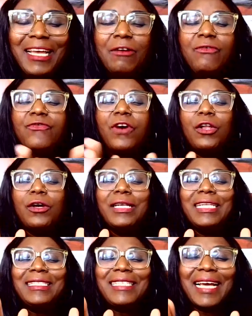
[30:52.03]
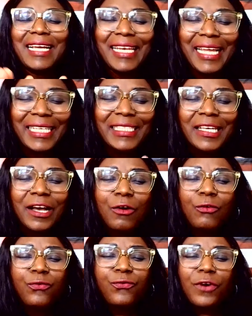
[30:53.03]
follow the techniques,
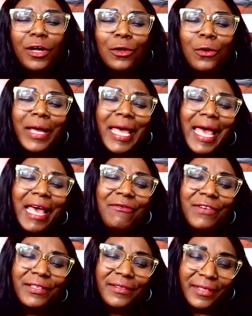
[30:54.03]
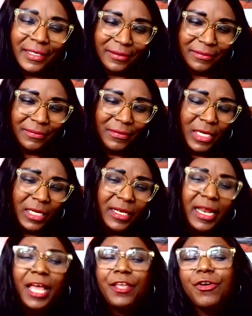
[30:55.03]
follow everything.
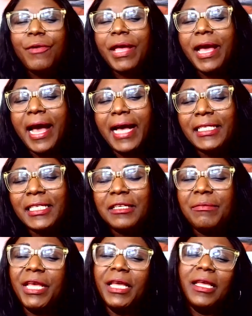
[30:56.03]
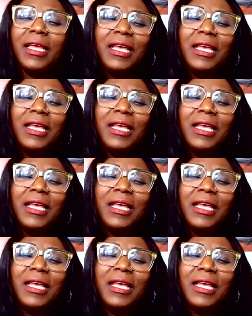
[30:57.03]
Then you will ask me,